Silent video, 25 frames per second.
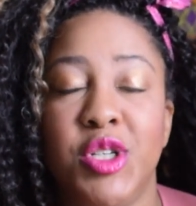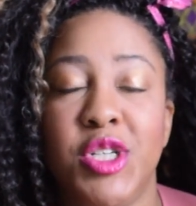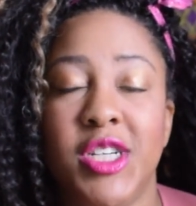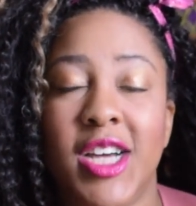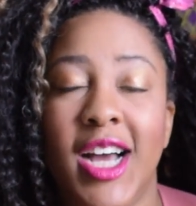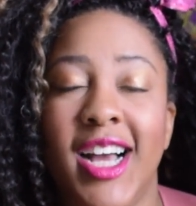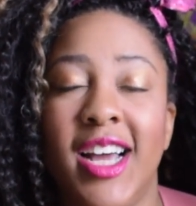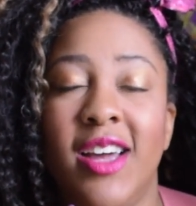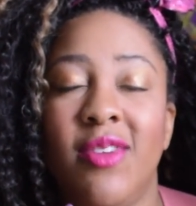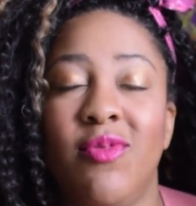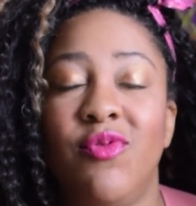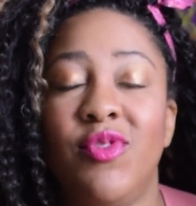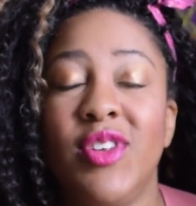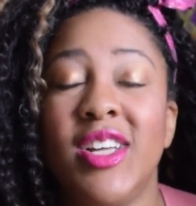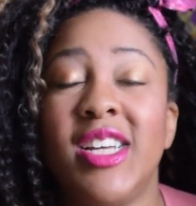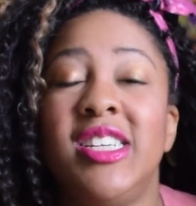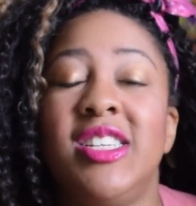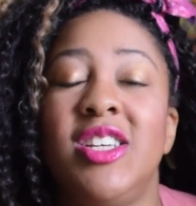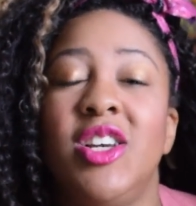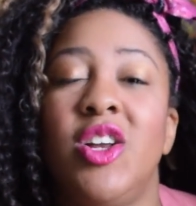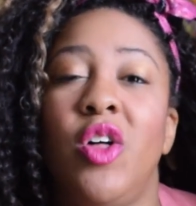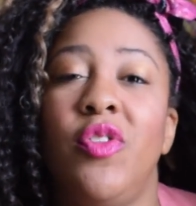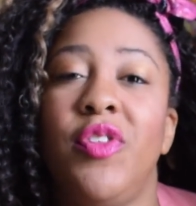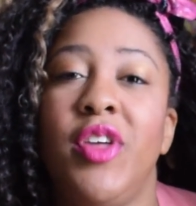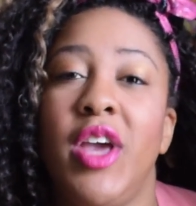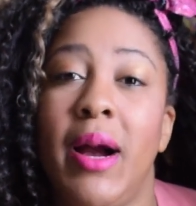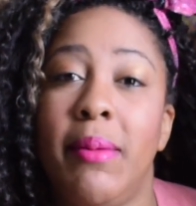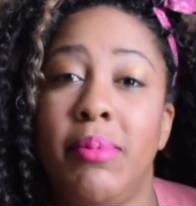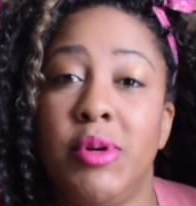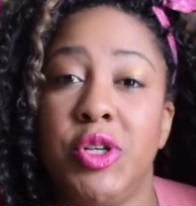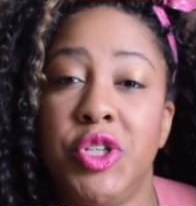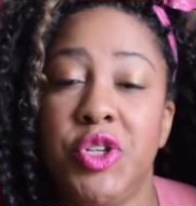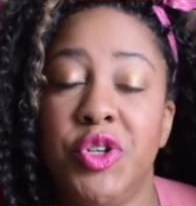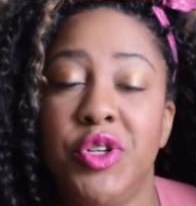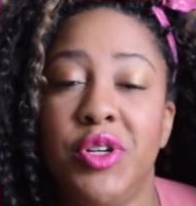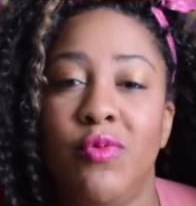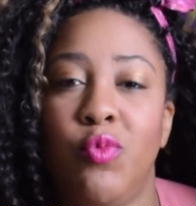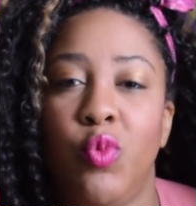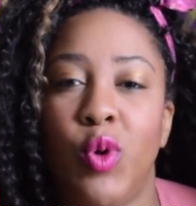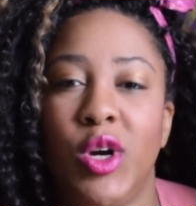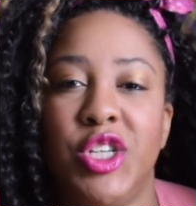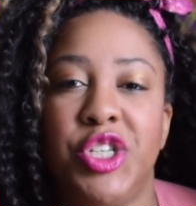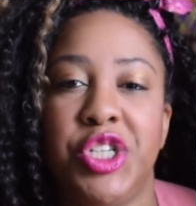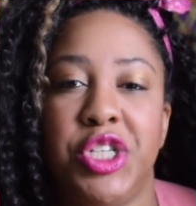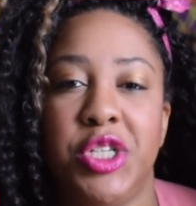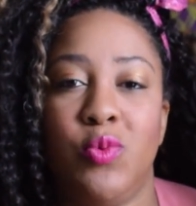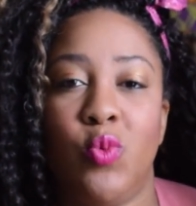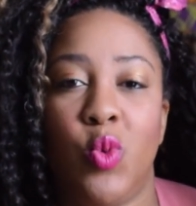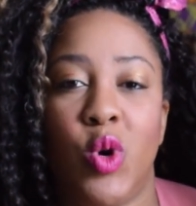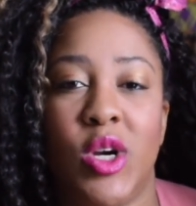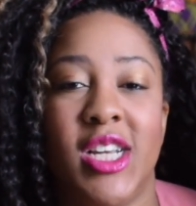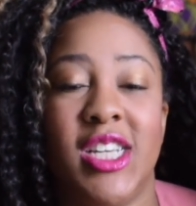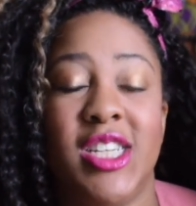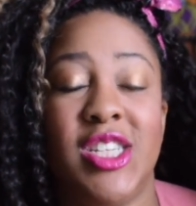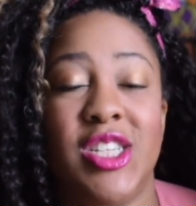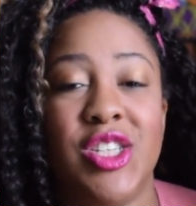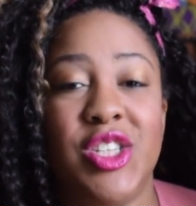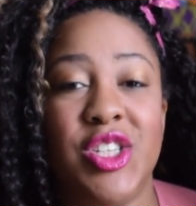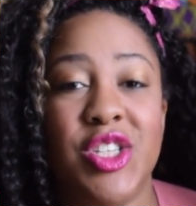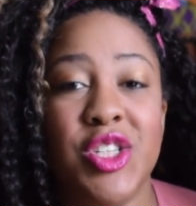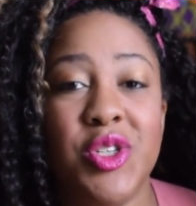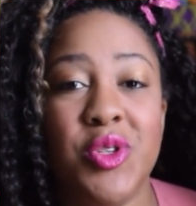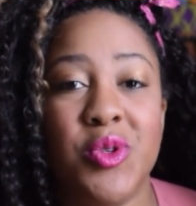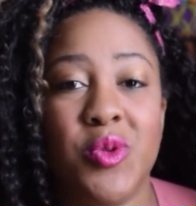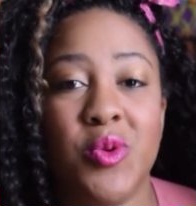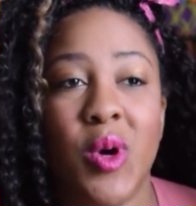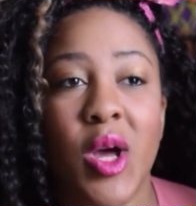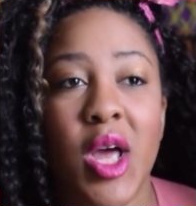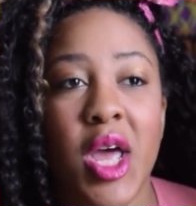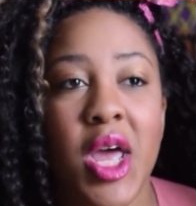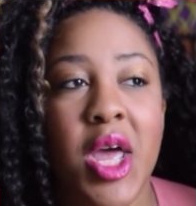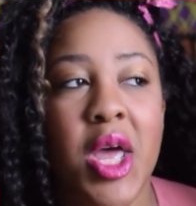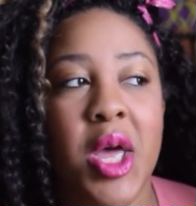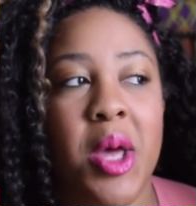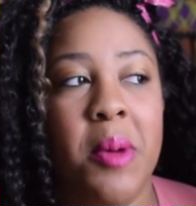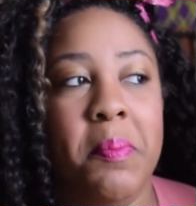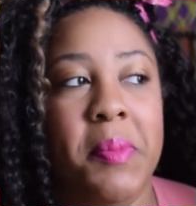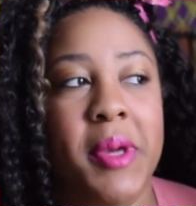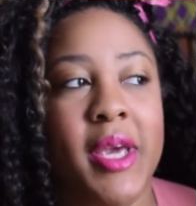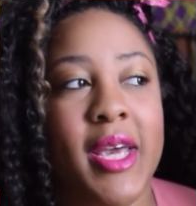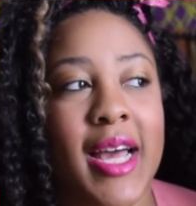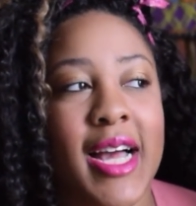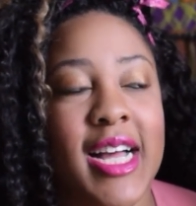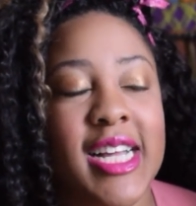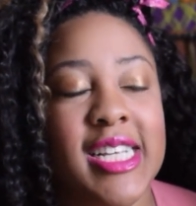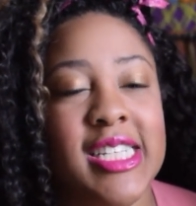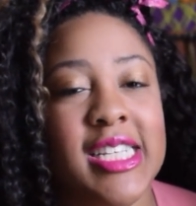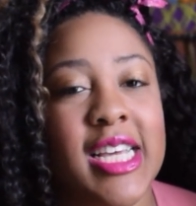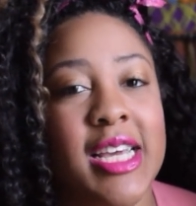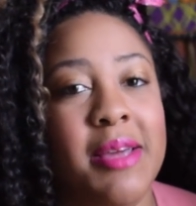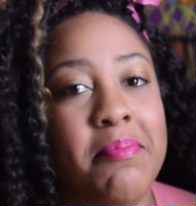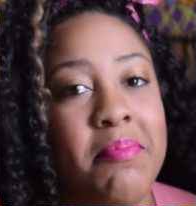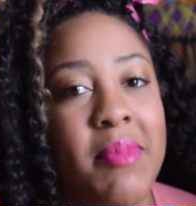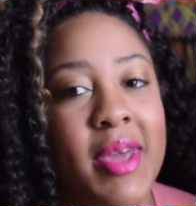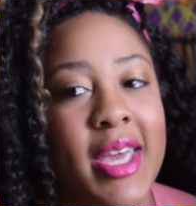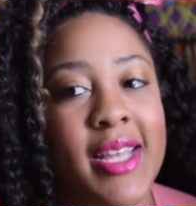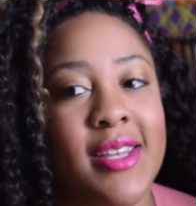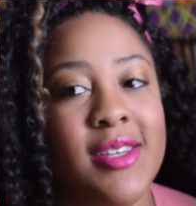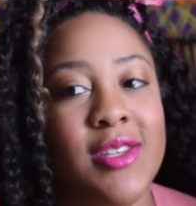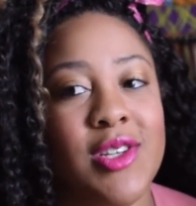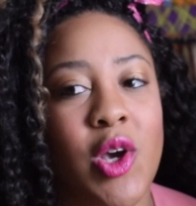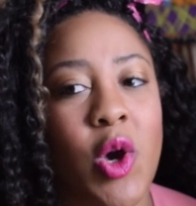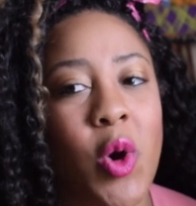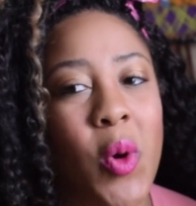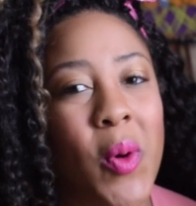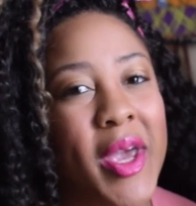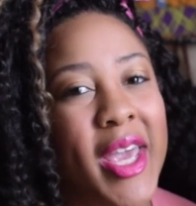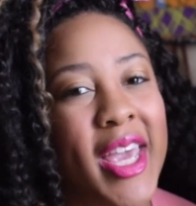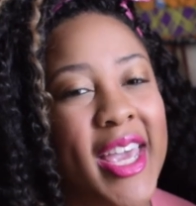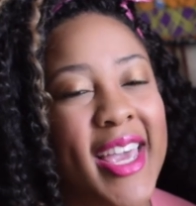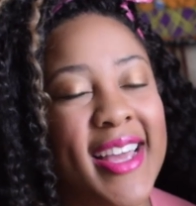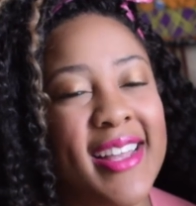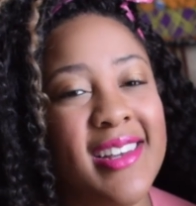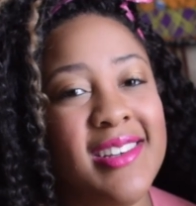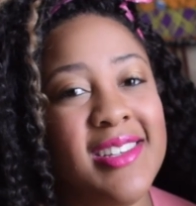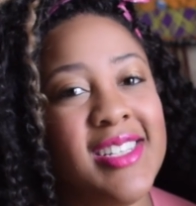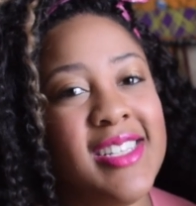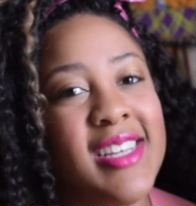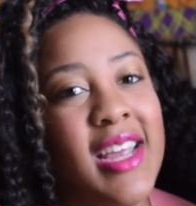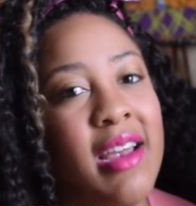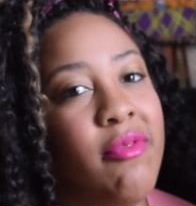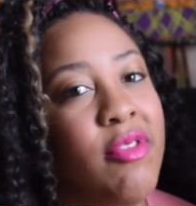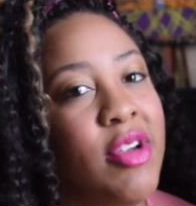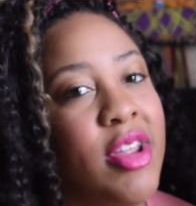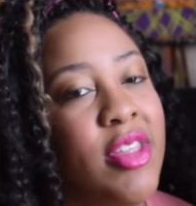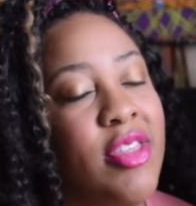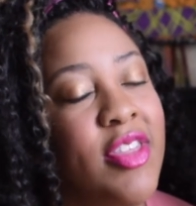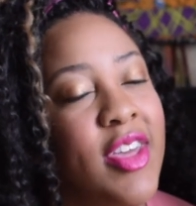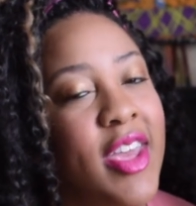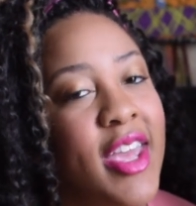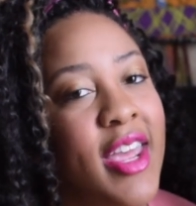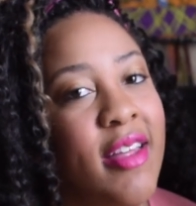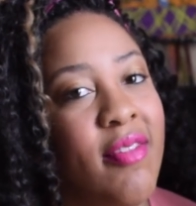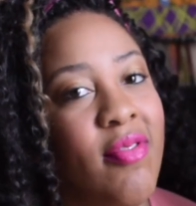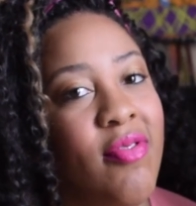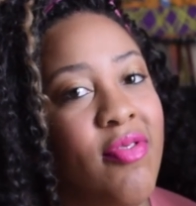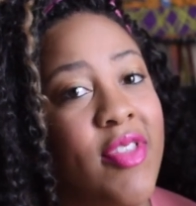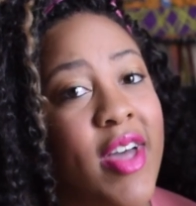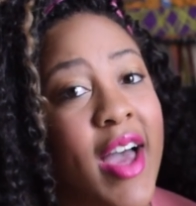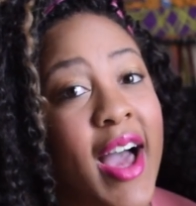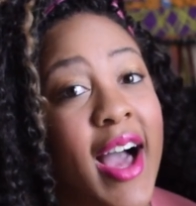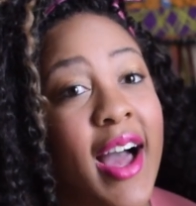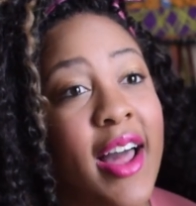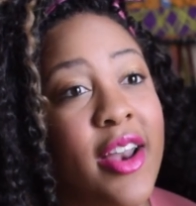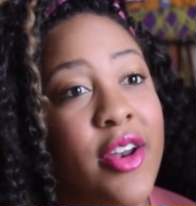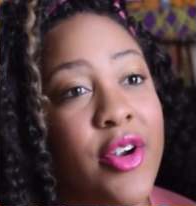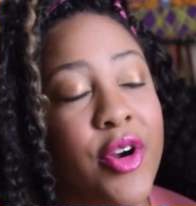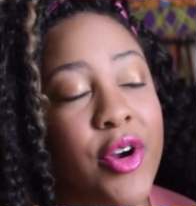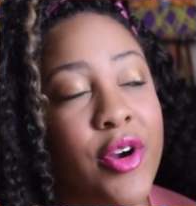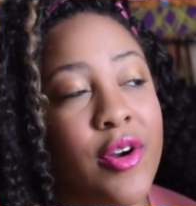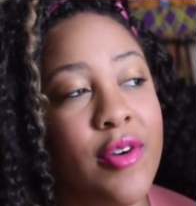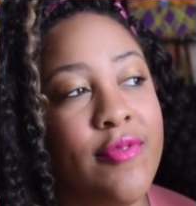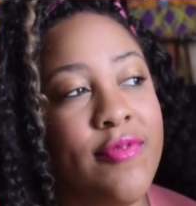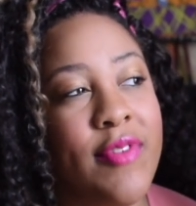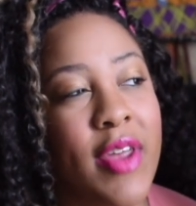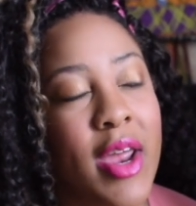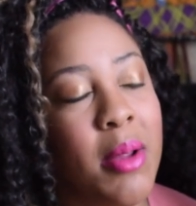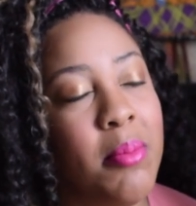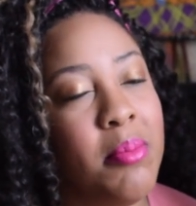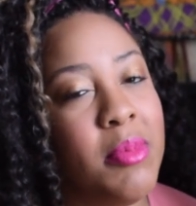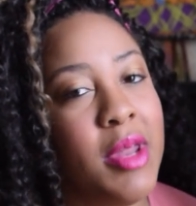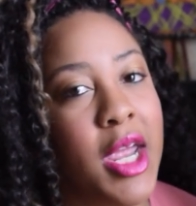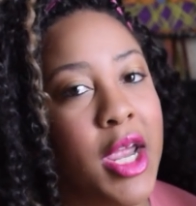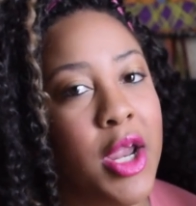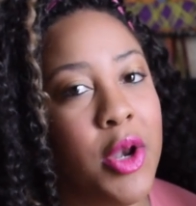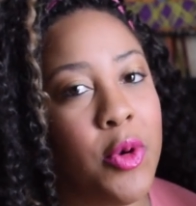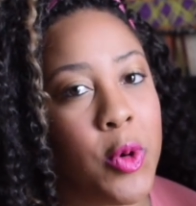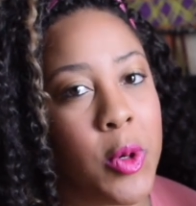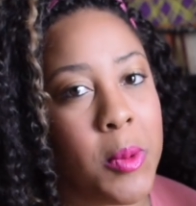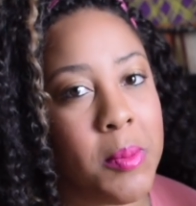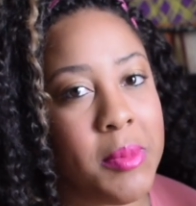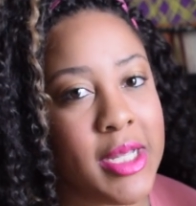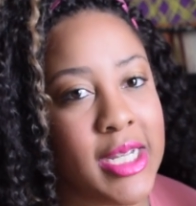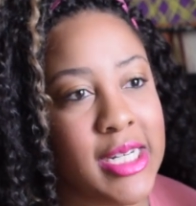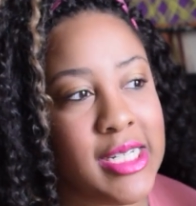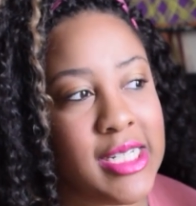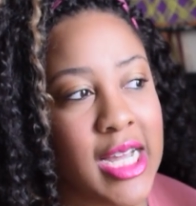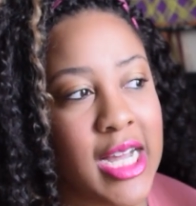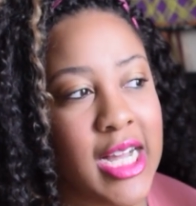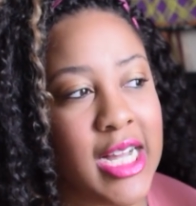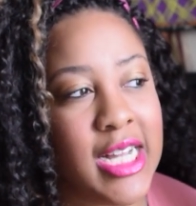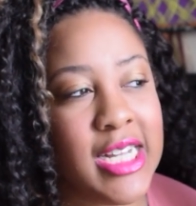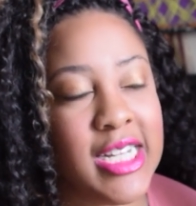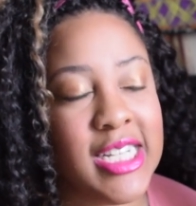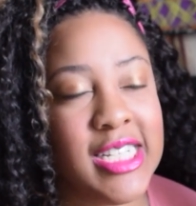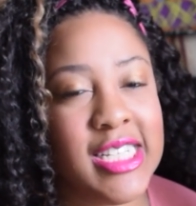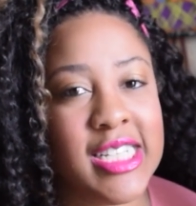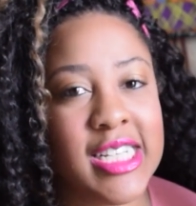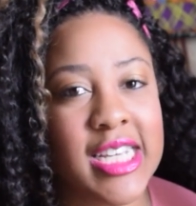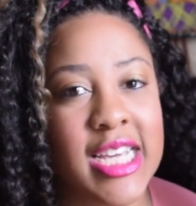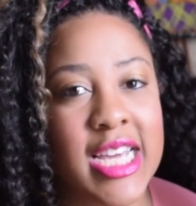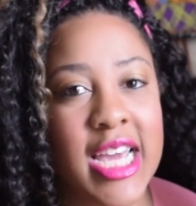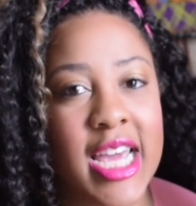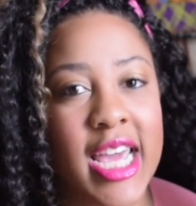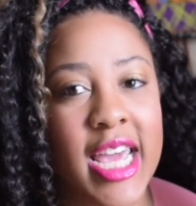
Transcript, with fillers: got conflicted on the opportunity of what she wanted to do, because it meant going against everything that her family normally does,